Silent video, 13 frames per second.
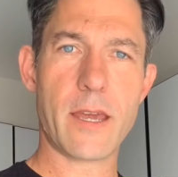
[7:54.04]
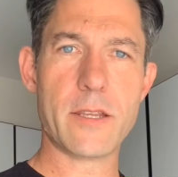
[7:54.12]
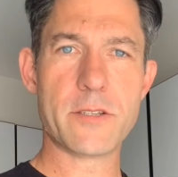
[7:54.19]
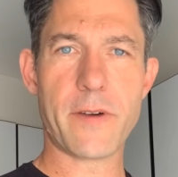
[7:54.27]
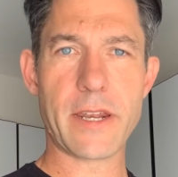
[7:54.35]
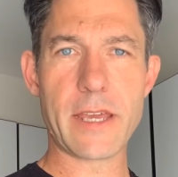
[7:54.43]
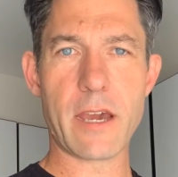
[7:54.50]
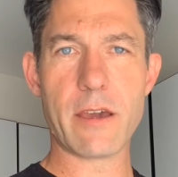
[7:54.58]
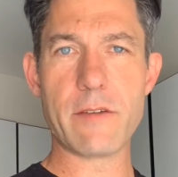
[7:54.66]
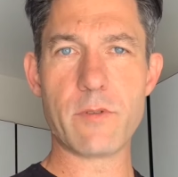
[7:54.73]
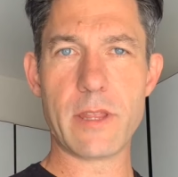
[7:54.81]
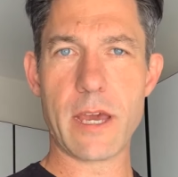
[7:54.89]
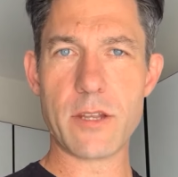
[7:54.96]
And it's funny how
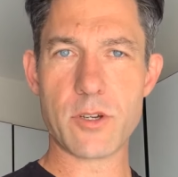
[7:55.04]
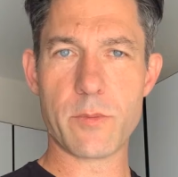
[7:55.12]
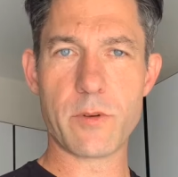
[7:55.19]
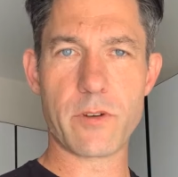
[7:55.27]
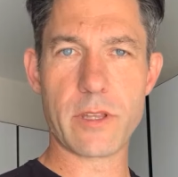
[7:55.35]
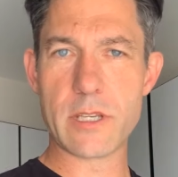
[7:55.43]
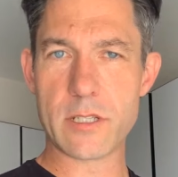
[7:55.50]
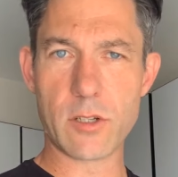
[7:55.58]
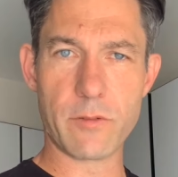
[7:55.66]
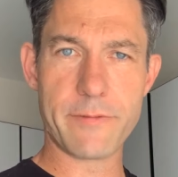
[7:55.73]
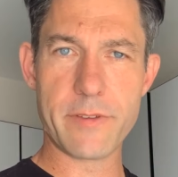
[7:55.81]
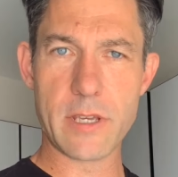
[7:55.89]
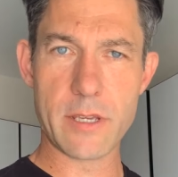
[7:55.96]
even with that job, I've got these
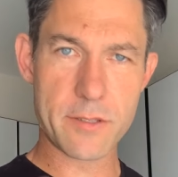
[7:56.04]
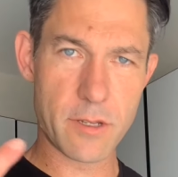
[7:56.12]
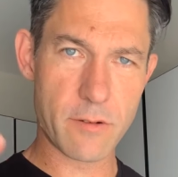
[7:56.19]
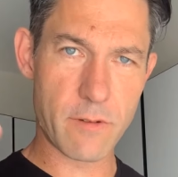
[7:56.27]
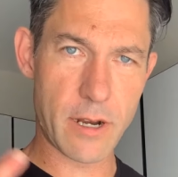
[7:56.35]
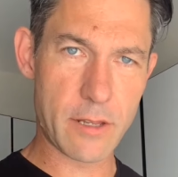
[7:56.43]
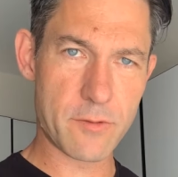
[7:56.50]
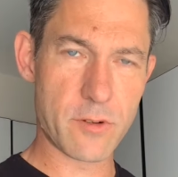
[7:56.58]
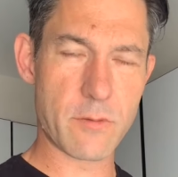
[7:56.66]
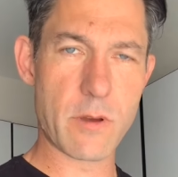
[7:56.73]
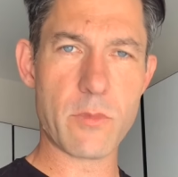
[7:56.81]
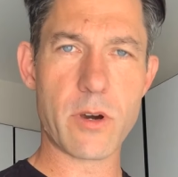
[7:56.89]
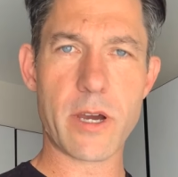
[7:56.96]
little fears that are running
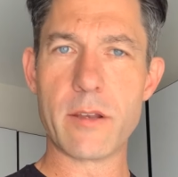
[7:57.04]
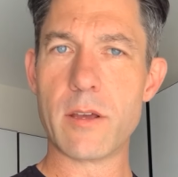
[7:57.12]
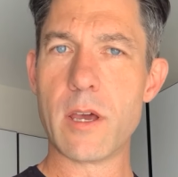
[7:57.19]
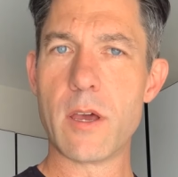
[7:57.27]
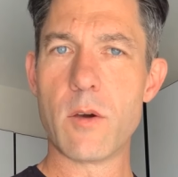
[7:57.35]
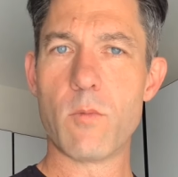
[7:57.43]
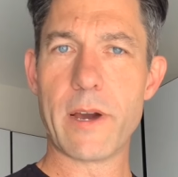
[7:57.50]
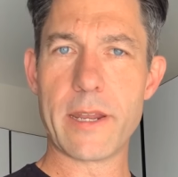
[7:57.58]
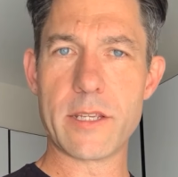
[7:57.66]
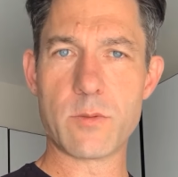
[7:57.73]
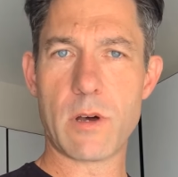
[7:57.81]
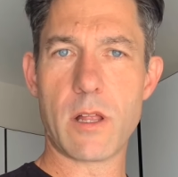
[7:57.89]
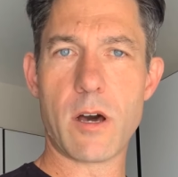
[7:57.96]
through my mind. One
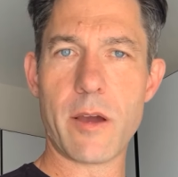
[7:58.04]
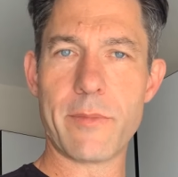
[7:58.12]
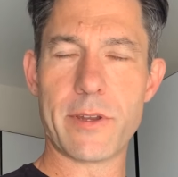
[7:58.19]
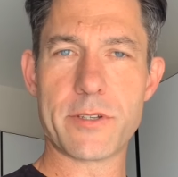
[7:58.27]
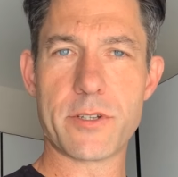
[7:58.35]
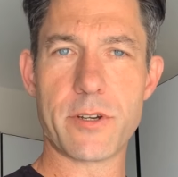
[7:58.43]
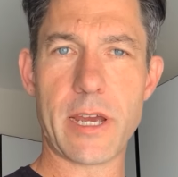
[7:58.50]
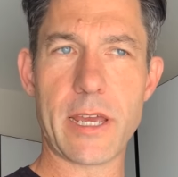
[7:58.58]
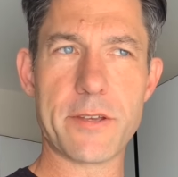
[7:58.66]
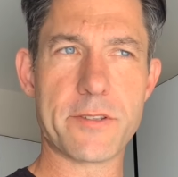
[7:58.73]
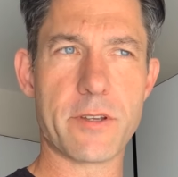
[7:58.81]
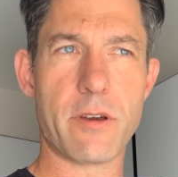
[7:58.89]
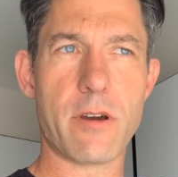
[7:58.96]
is, well, I'm in
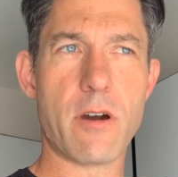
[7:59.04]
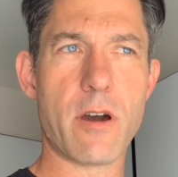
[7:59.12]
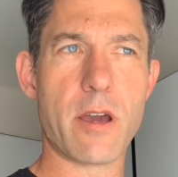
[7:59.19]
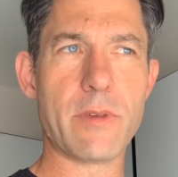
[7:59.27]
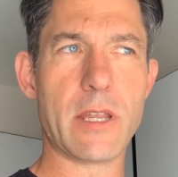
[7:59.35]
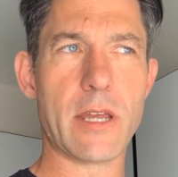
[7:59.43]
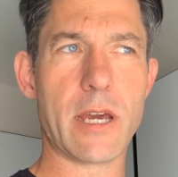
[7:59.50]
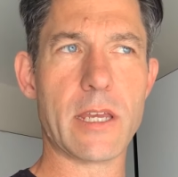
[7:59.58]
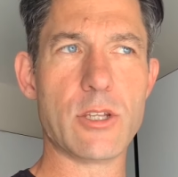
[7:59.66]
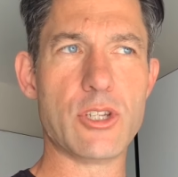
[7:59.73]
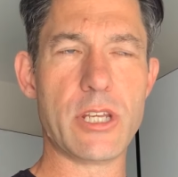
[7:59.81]
Australia, so I'm in a